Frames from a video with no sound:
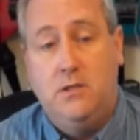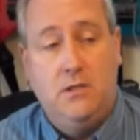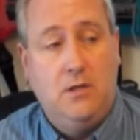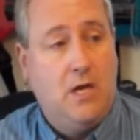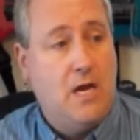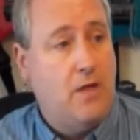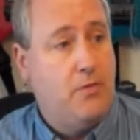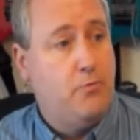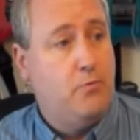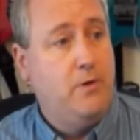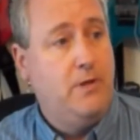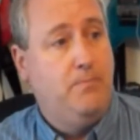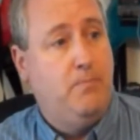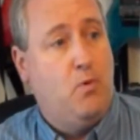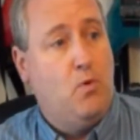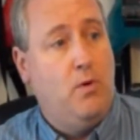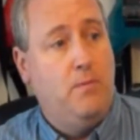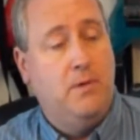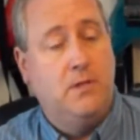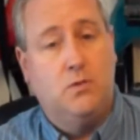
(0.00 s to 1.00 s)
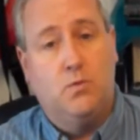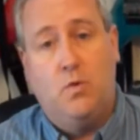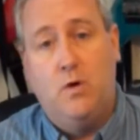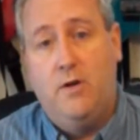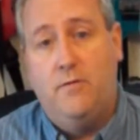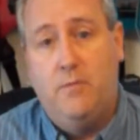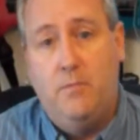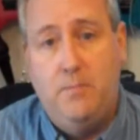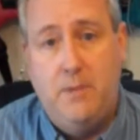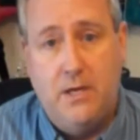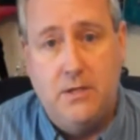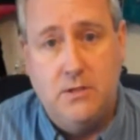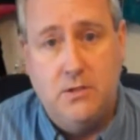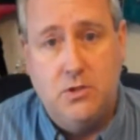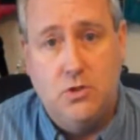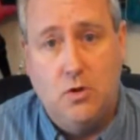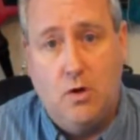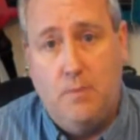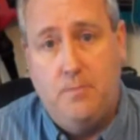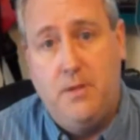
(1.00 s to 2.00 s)
You got three appointments. One of them
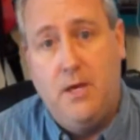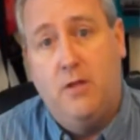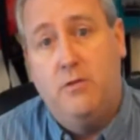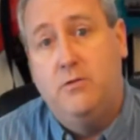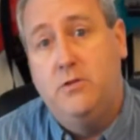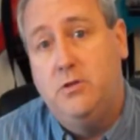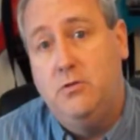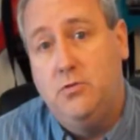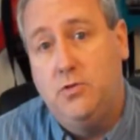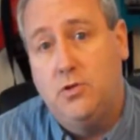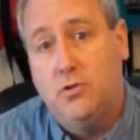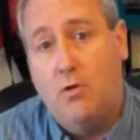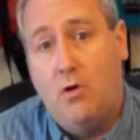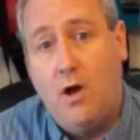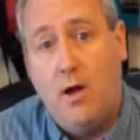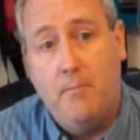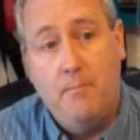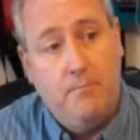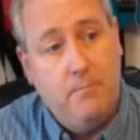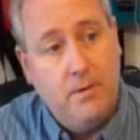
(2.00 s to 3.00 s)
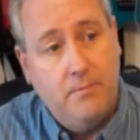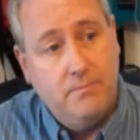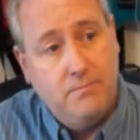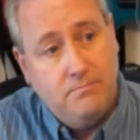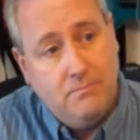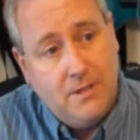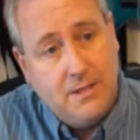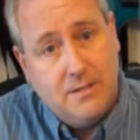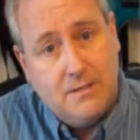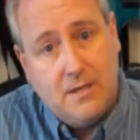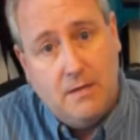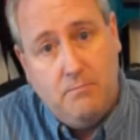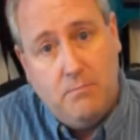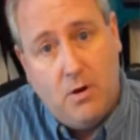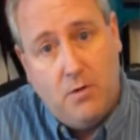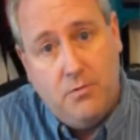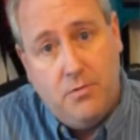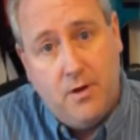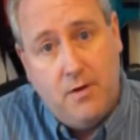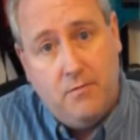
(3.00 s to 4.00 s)
doesn't show up. The other two show up. But let's say
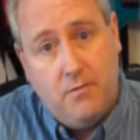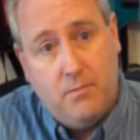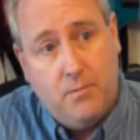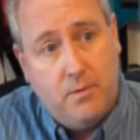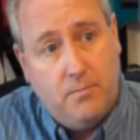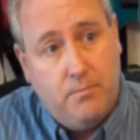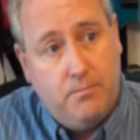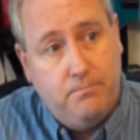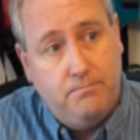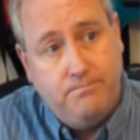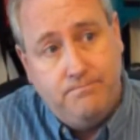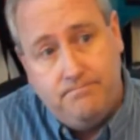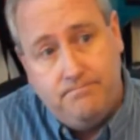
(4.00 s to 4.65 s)
both of them are